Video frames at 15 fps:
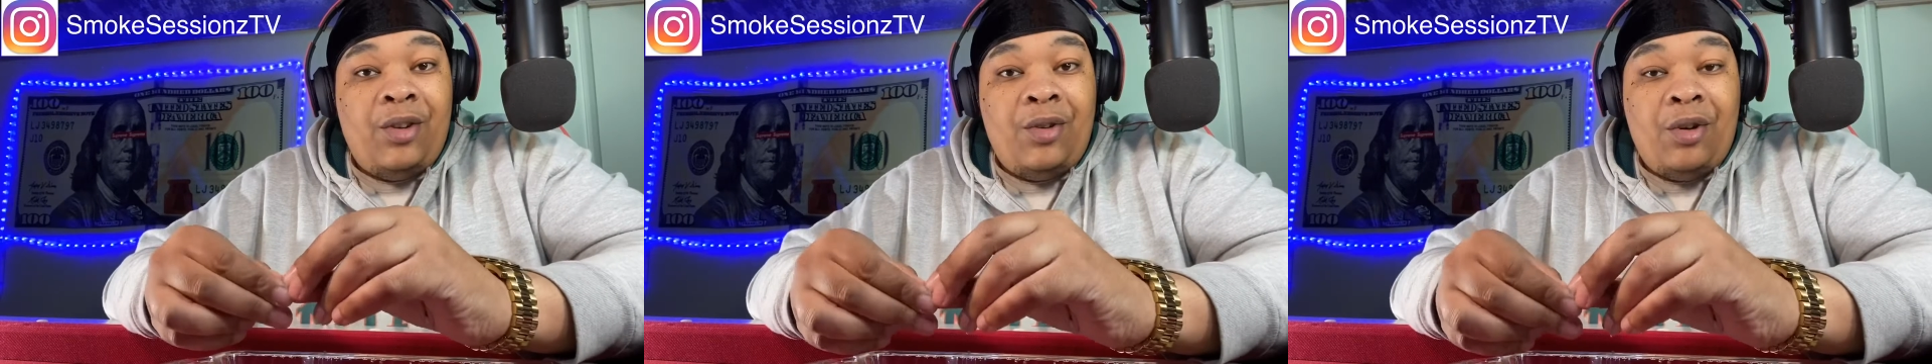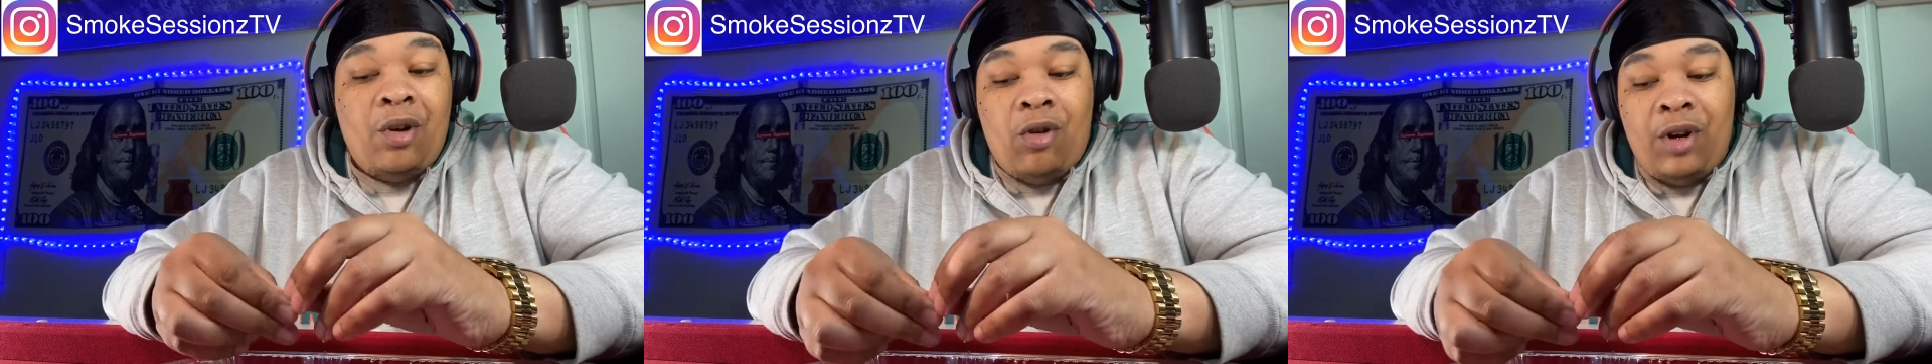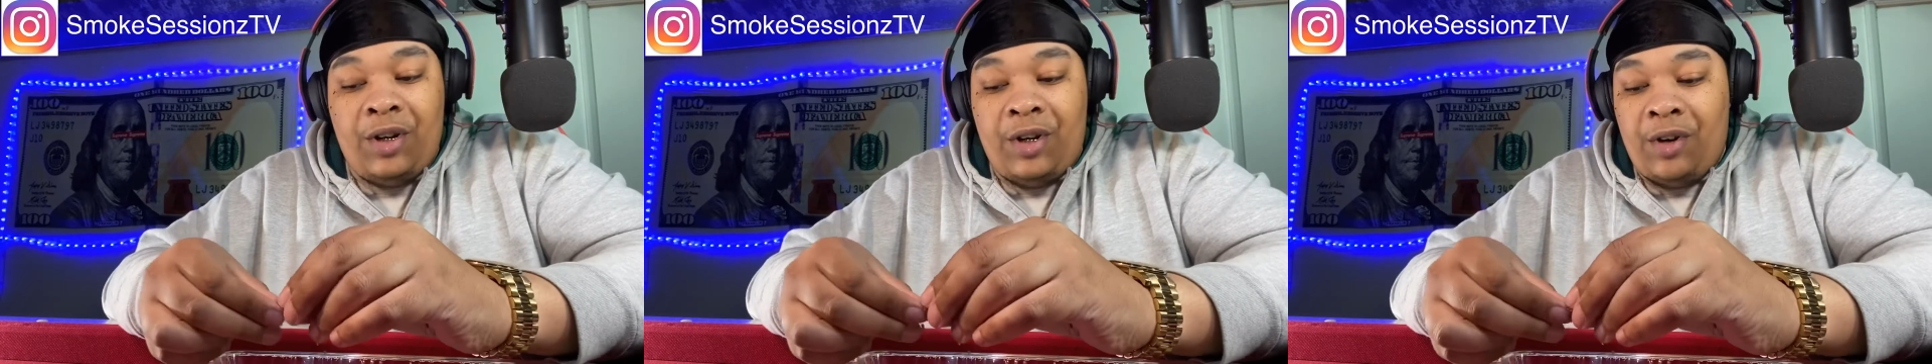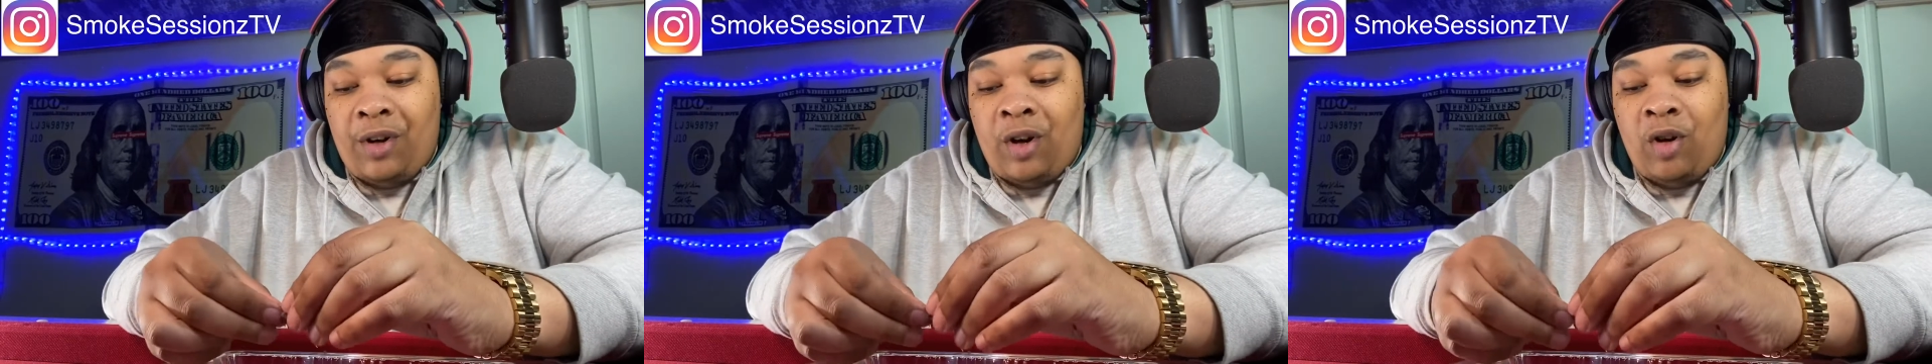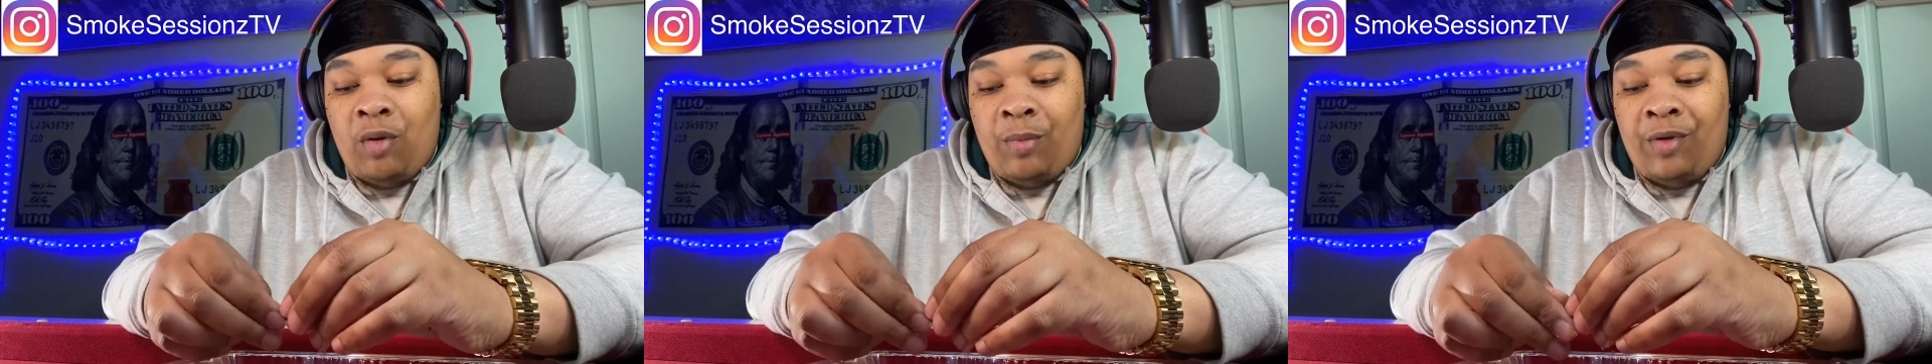or you can order
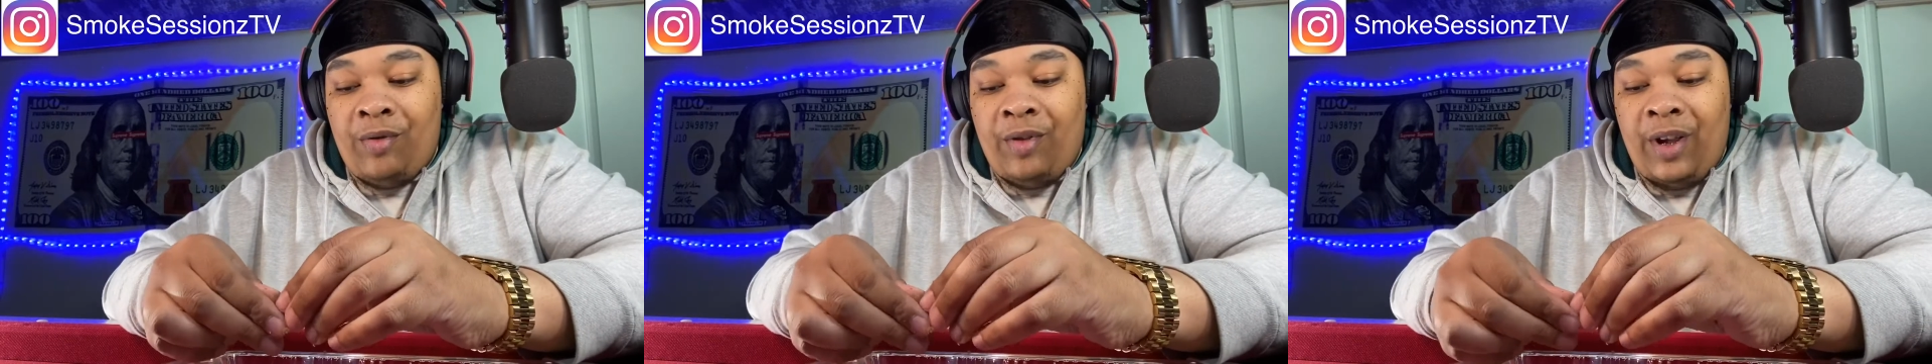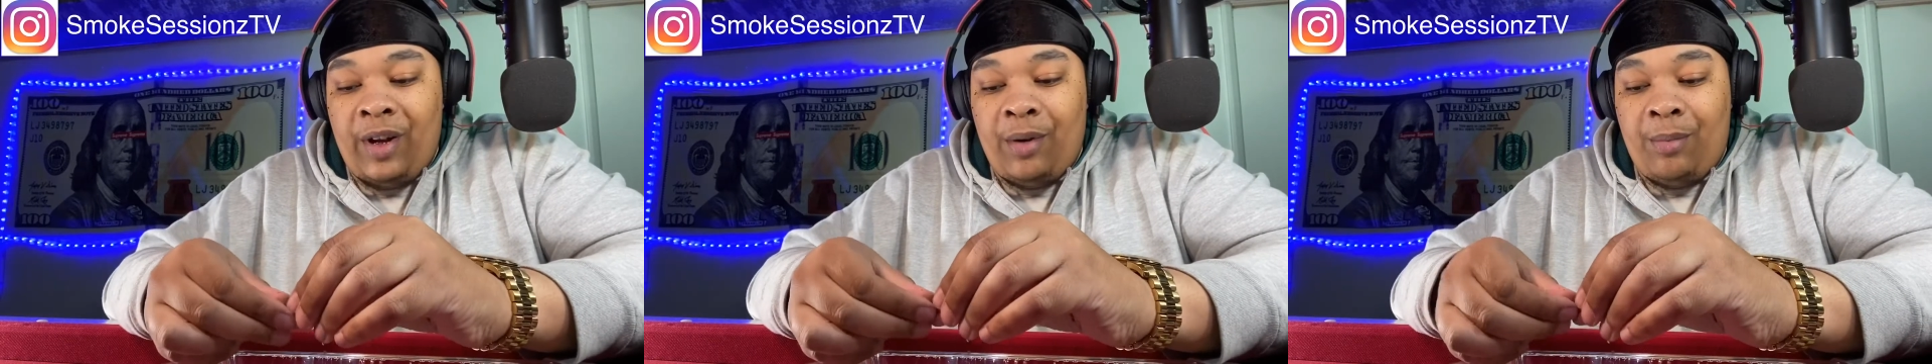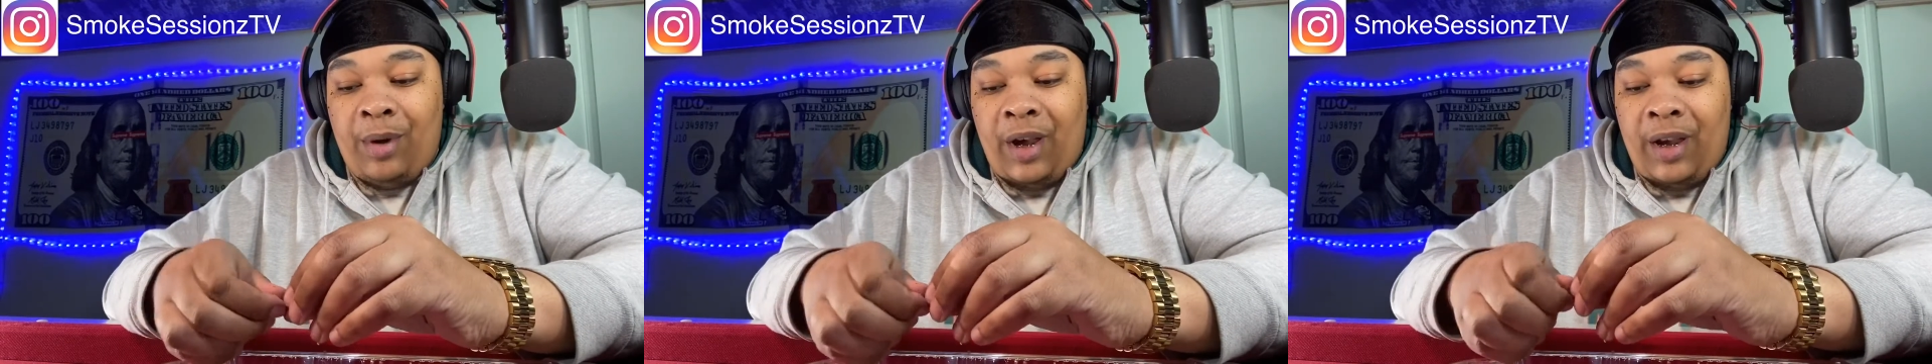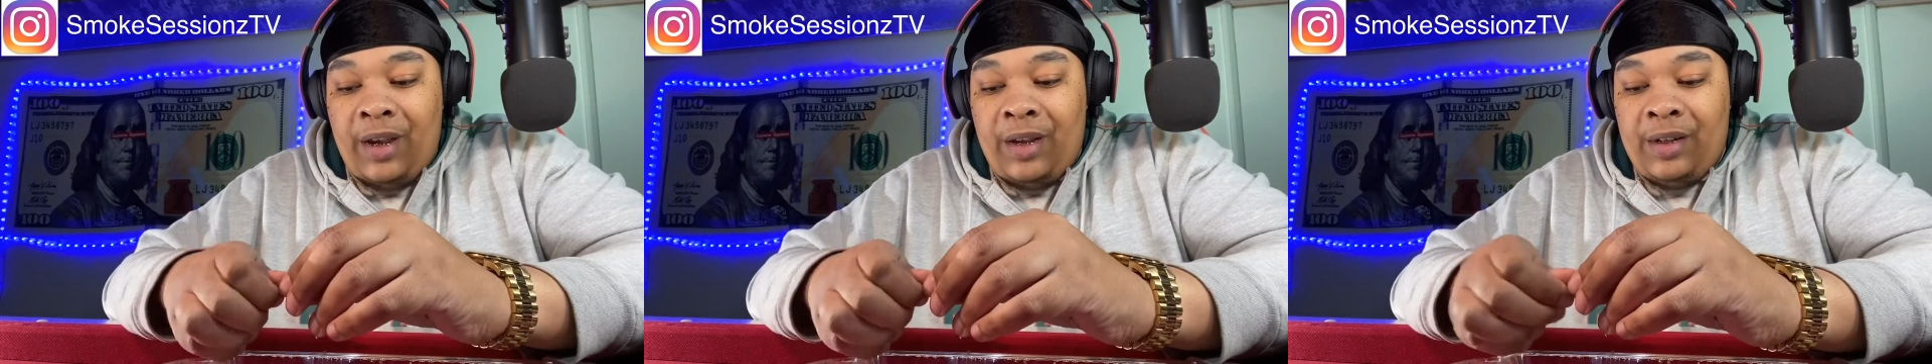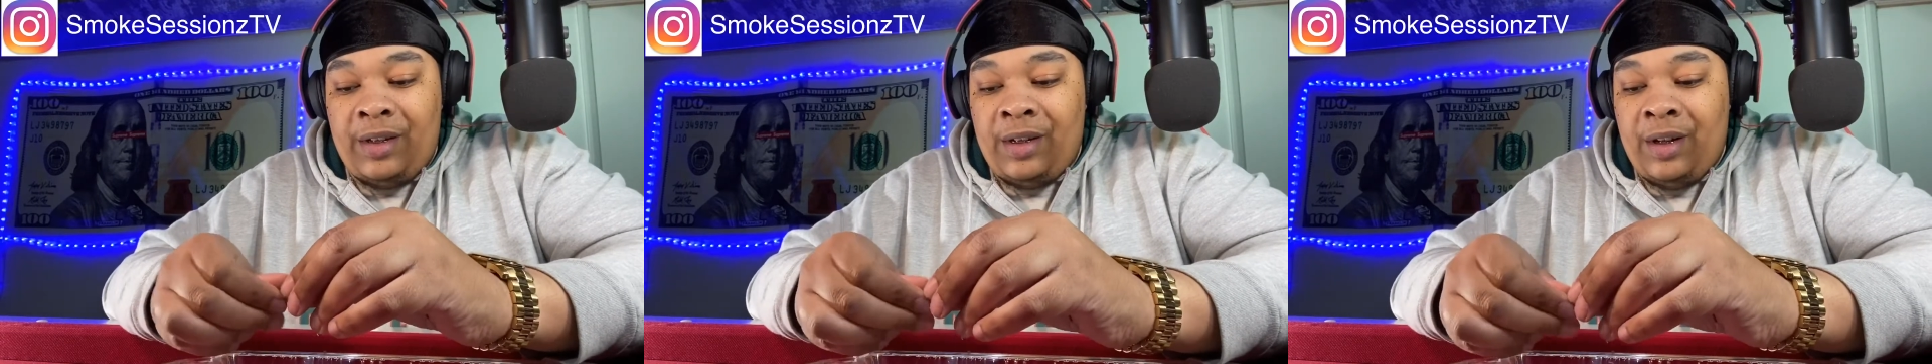your own Boveda
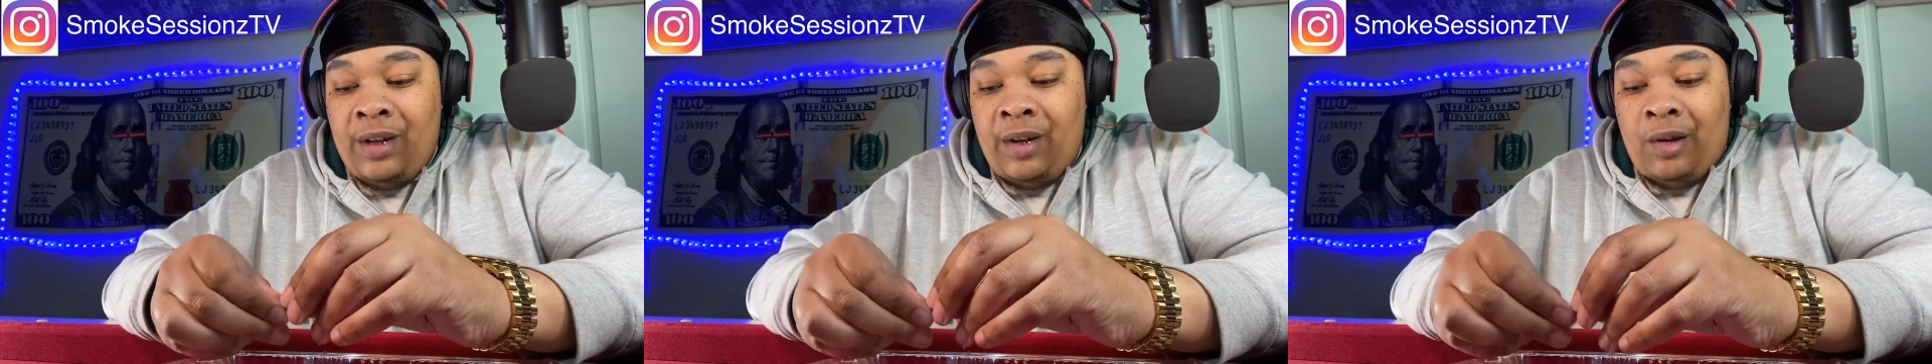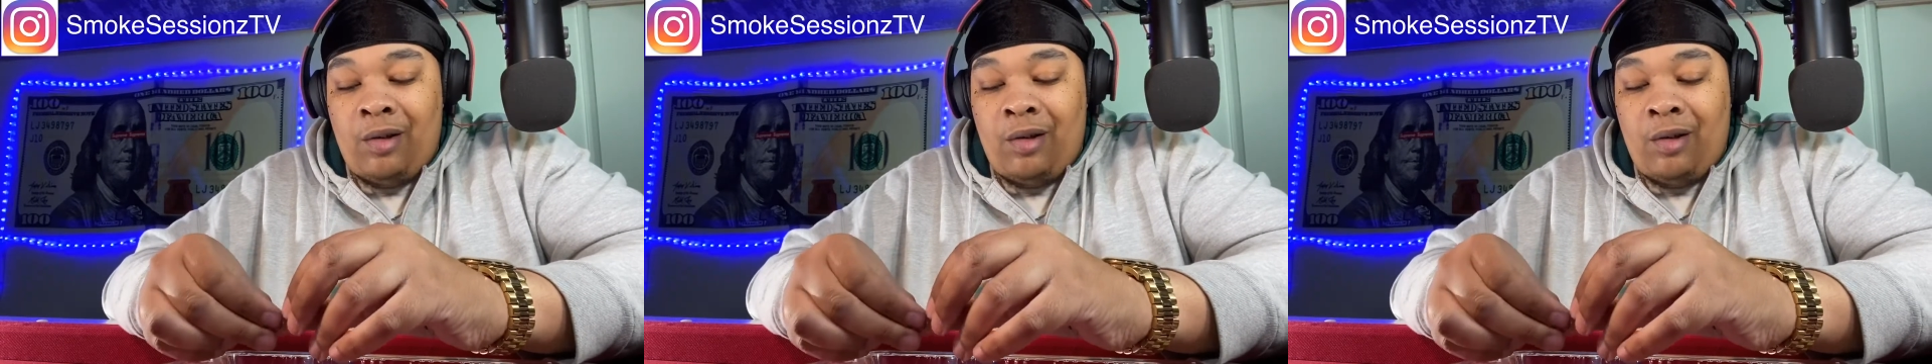packs